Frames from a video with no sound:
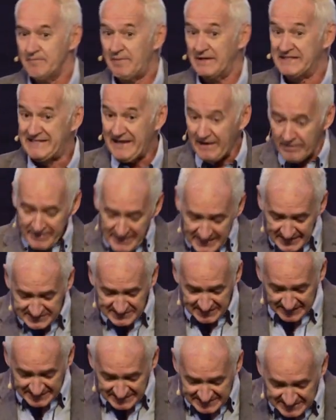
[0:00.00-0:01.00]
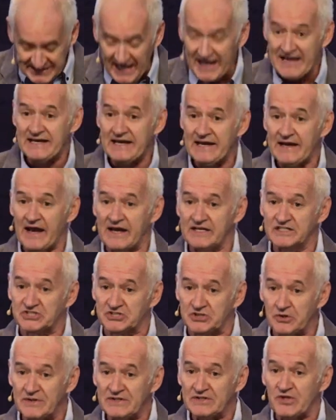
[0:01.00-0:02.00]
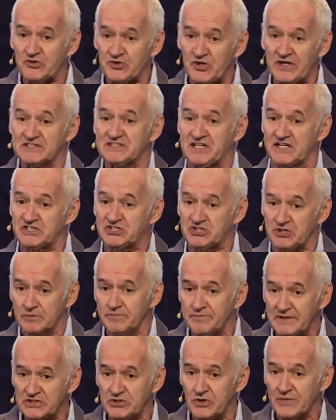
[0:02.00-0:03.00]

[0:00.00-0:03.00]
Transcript: But here he is, and he's standing and he's doing the things that he shouldn't be